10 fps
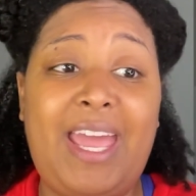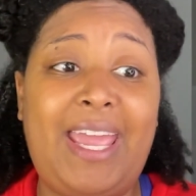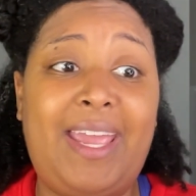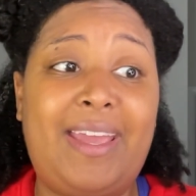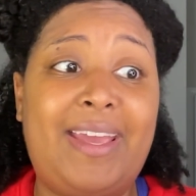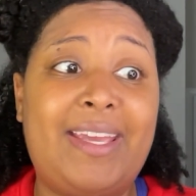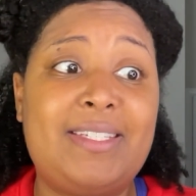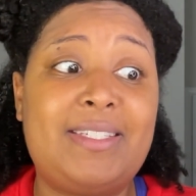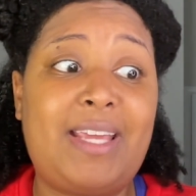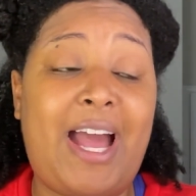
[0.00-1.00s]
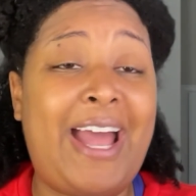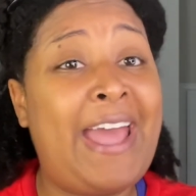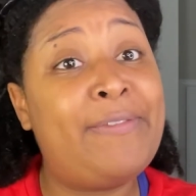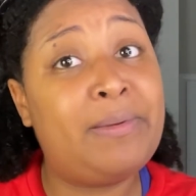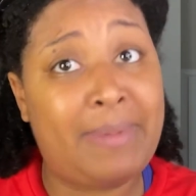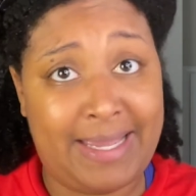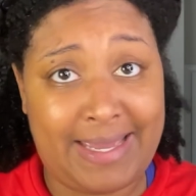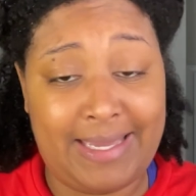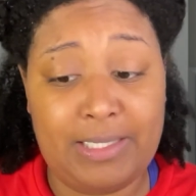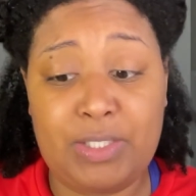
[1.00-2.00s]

and I have it in my head.